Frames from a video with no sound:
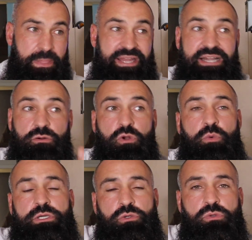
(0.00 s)
And I don't know
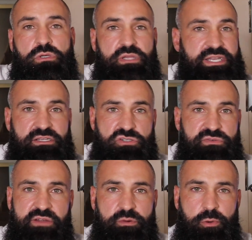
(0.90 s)
what you look like because you've
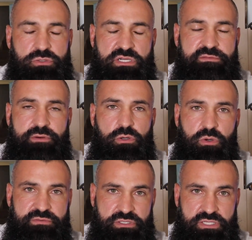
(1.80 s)
never posted a photo
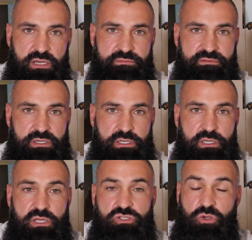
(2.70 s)
of yourself.
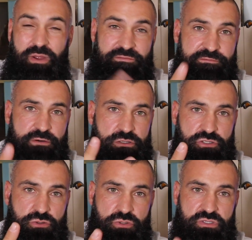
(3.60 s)
So my first
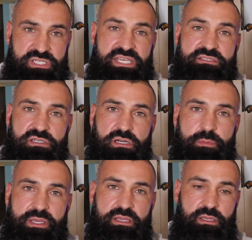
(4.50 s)
two critiques are gonna
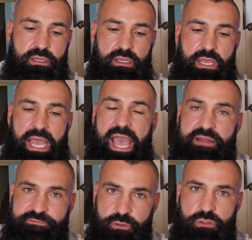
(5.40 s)
be,
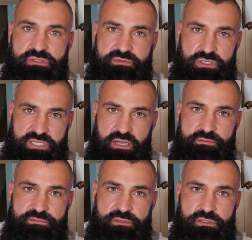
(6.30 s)
add photos of
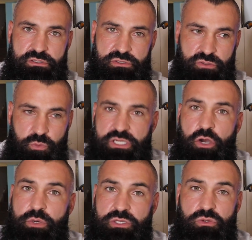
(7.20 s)
yourself so we
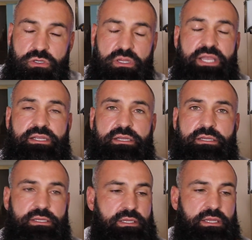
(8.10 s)
know what you look like,
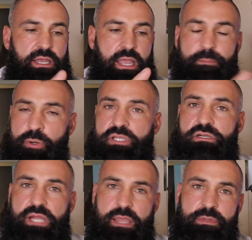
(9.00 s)
and put
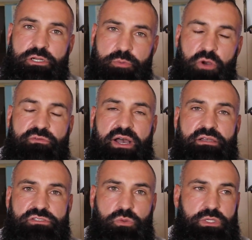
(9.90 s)
your name in your
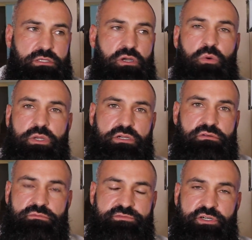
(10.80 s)
profile so we know what
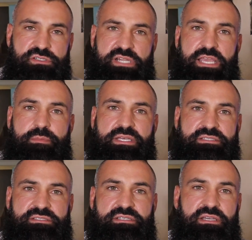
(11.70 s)
your first name
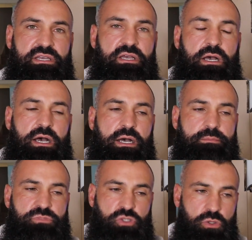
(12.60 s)
is.
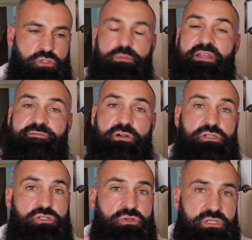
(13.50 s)
So those are my
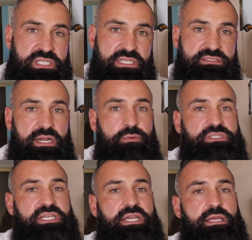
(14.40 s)
first two critiques that I would
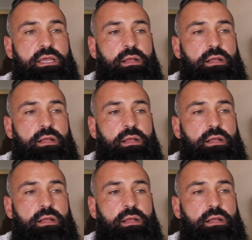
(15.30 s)
say,